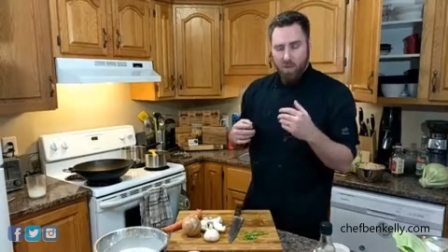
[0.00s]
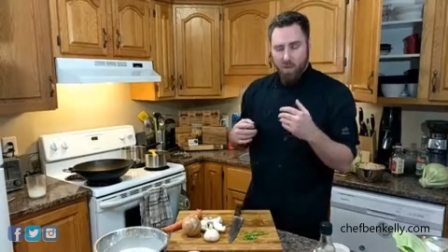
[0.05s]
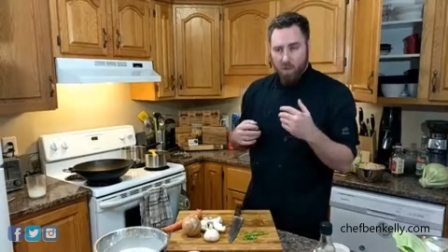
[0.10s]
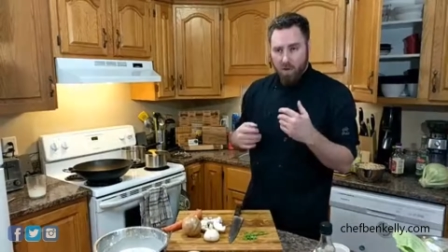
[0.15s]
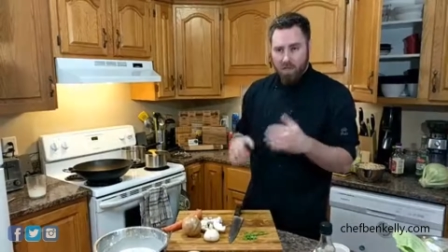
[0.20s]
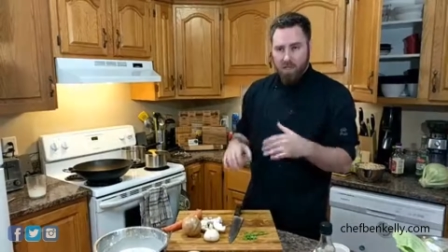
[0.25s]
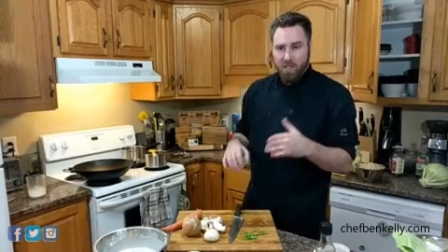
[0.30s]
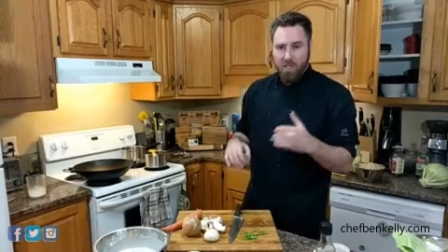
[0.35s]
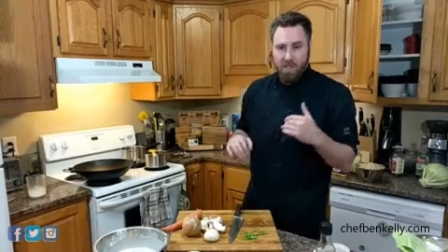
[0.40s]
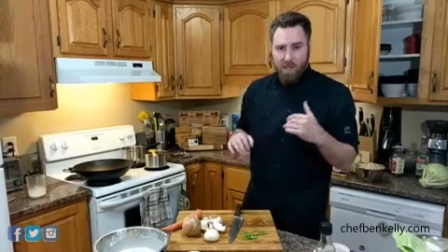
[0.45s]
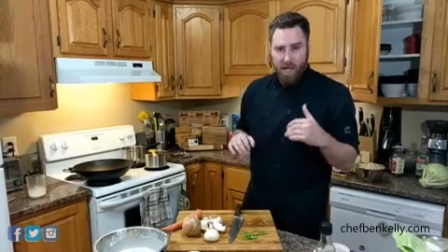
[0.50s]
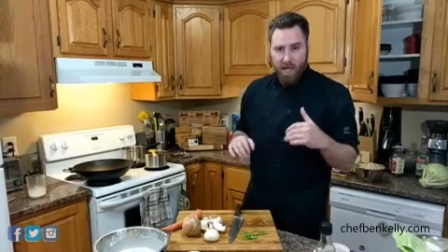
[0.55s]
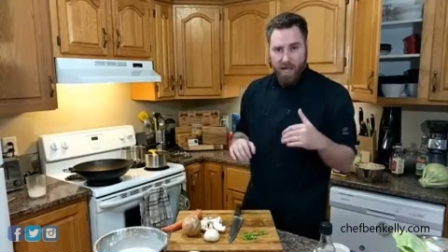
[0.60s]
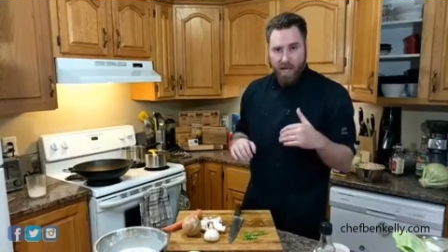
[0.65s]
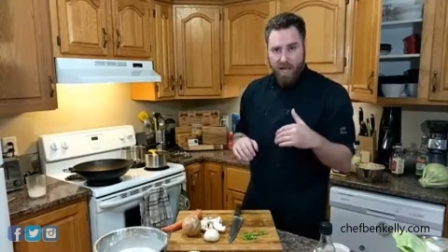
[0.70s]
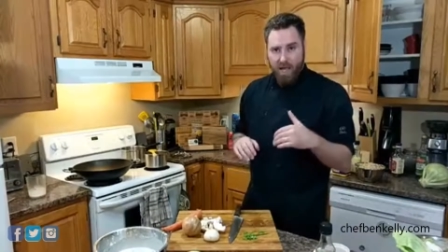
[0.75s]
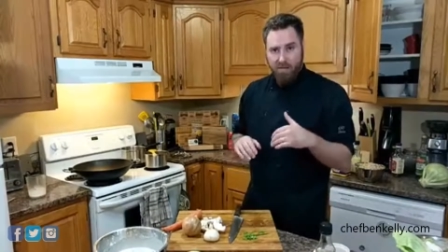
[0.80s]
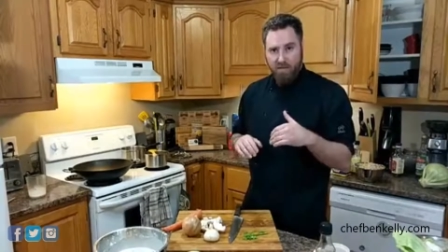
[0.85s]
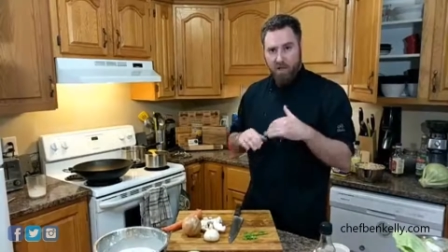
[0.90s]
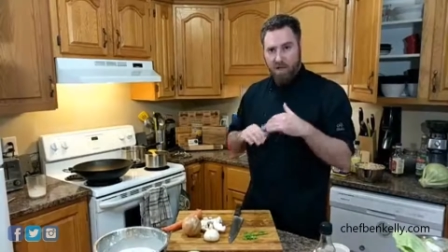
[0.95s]
once you get the
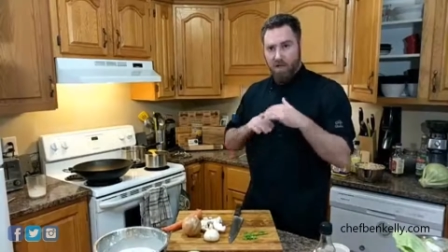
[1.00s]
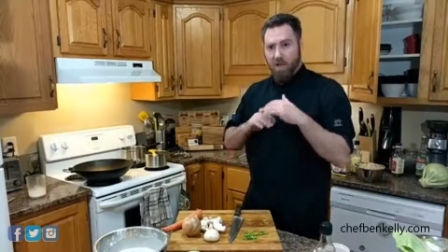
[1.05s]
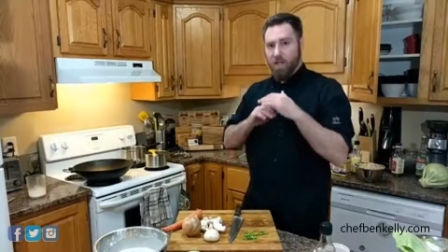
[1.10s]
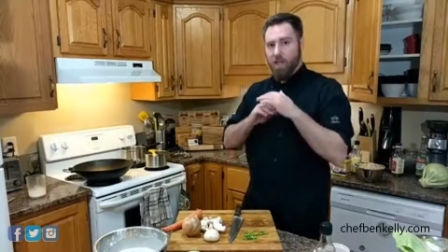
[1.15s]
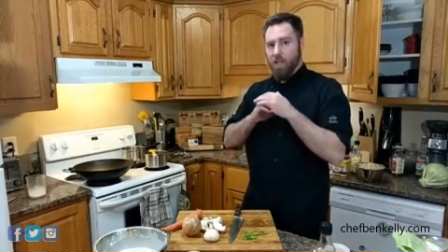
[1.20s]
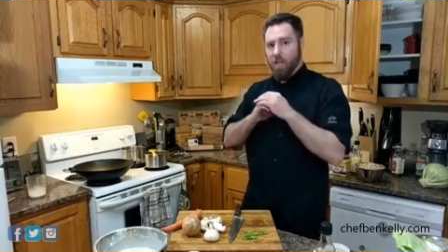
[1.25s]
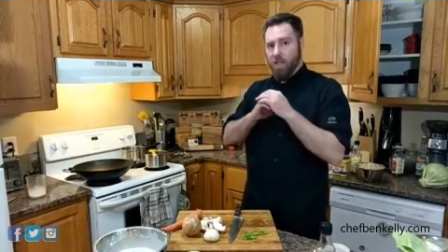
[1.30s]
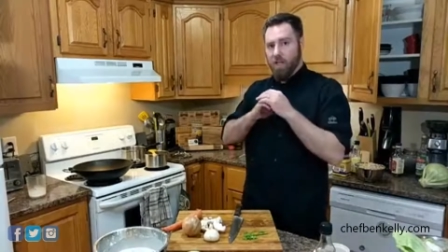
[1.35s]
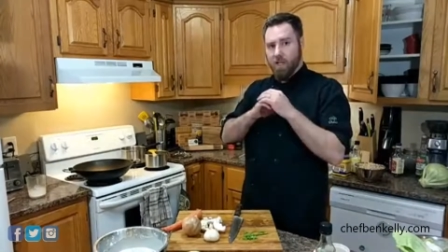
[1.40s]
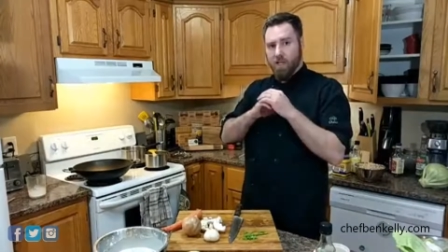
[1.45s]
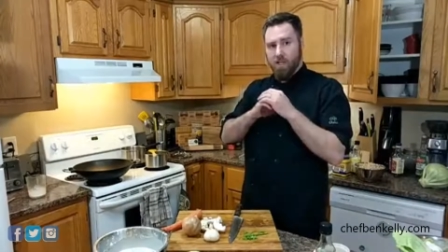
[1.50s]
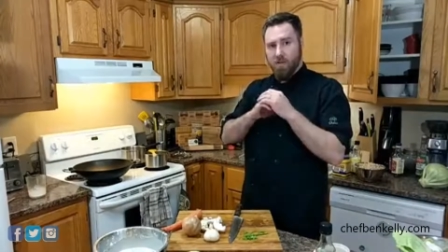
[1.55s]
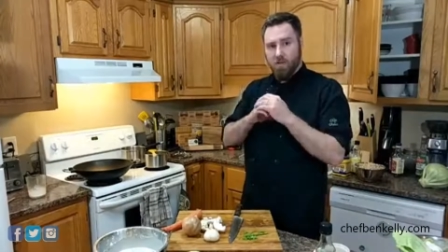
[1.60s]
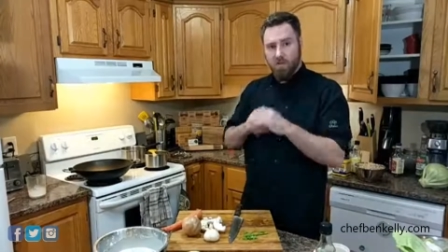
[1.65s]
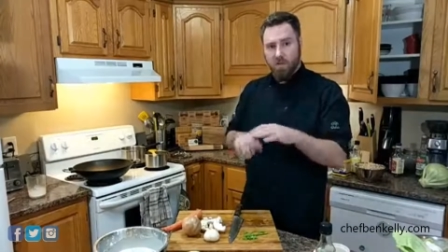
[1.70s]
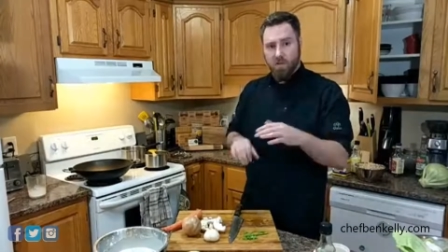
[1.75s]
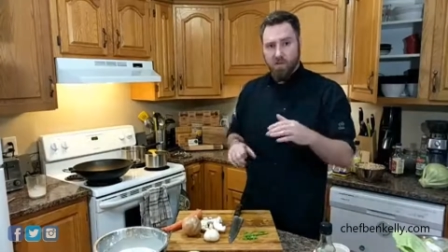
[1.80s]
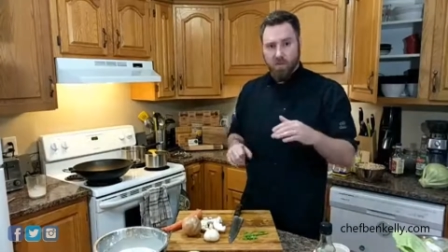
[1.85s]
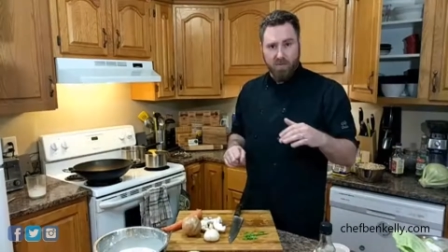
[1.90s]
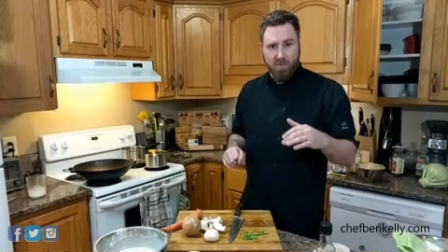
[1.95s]
hang of it, it is
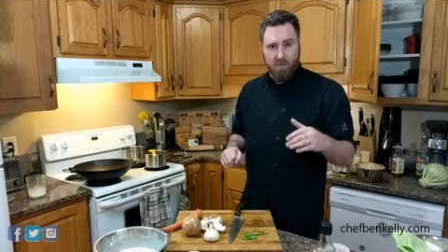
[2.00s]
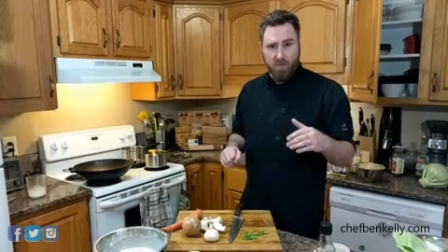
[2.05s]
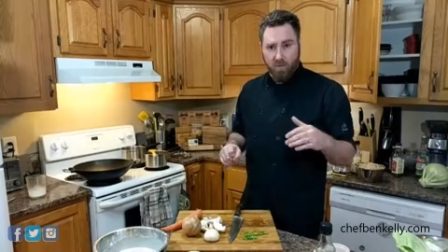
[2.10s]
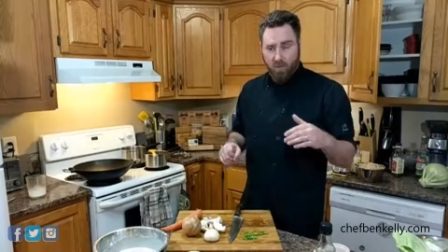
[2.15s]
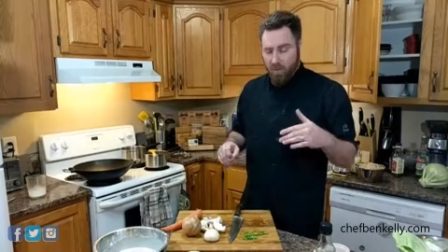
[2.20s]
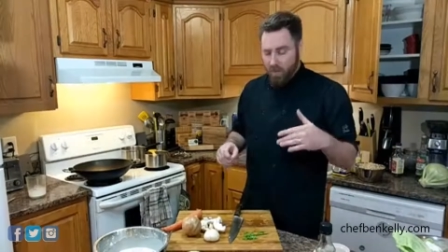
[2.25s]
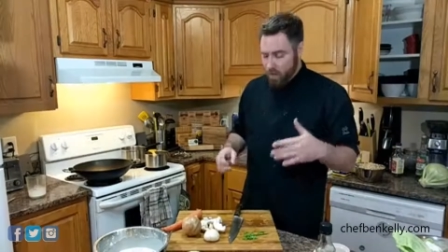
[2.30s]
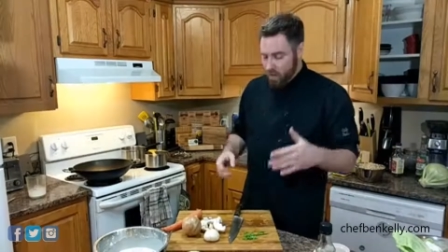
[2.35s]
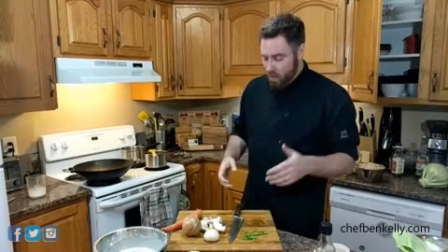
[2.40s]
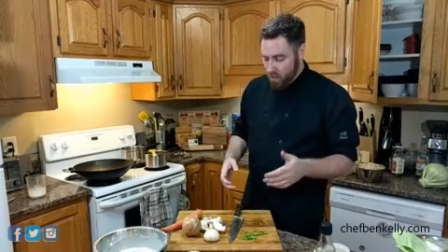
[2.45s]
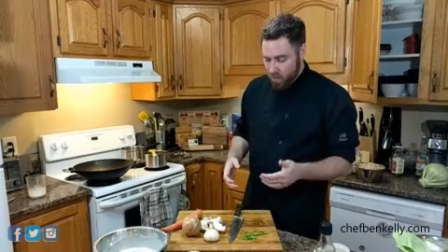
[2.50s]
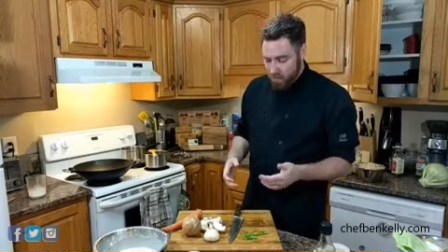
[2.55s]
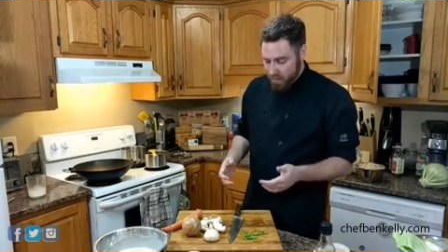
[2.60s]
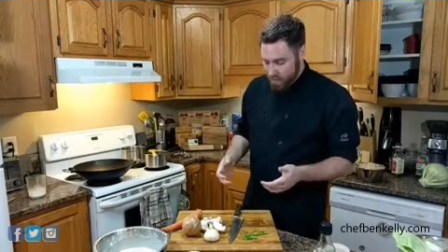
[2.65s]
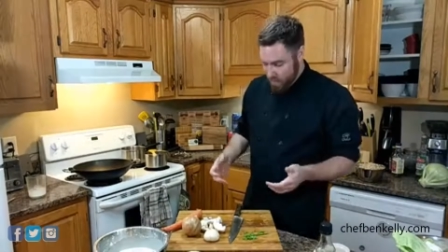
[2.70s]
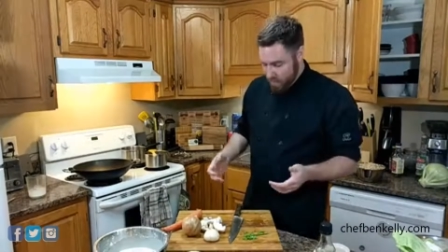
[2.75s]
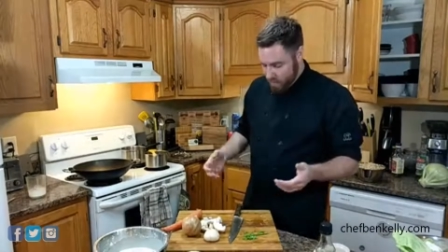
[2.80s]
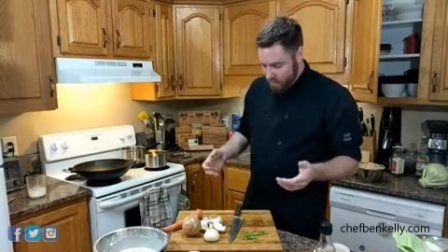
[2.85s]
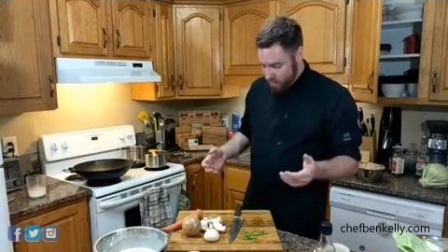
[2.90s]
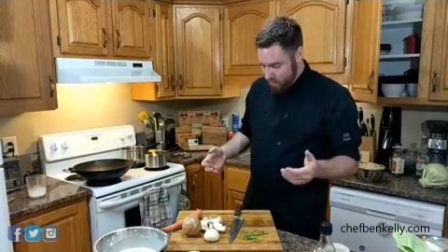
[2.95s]
super simple. And it
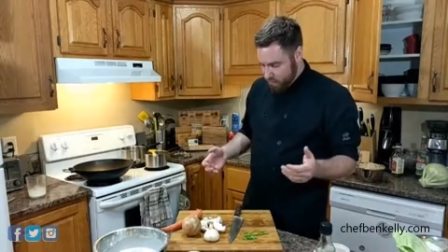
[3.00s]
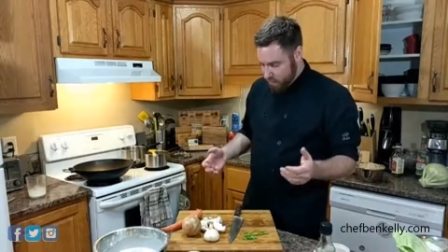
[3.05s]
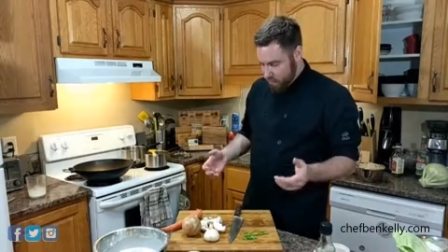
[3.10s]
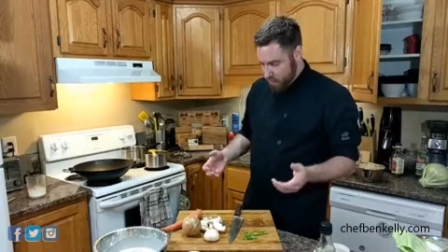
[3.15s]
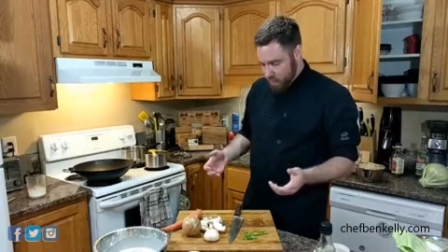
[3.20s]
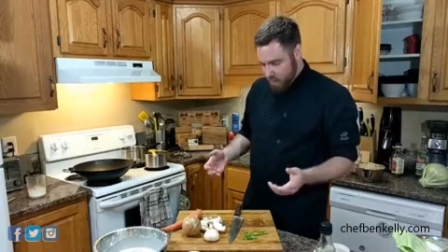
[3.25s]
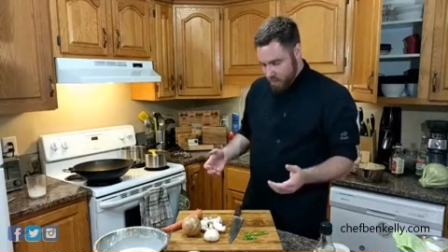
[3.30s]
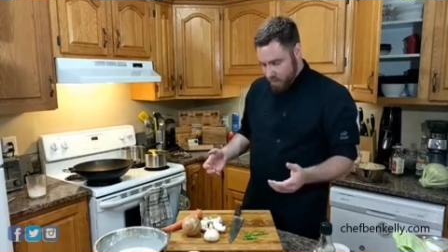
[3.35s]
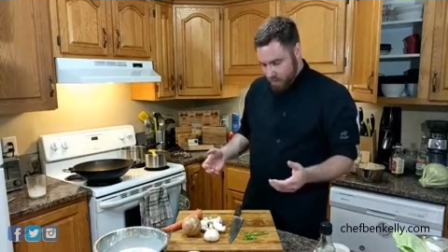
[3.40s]
only takes,